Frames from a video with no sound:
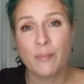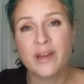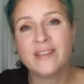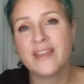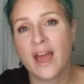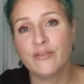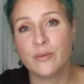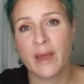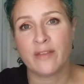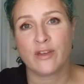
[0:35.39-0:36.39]
but in the
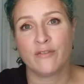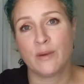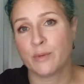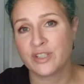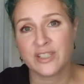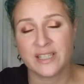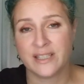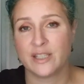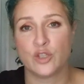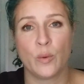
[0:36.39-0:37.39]
aftermath of
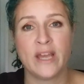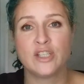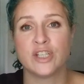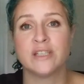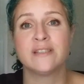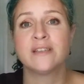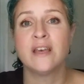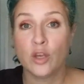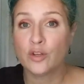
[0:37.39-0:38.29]
emergency situations,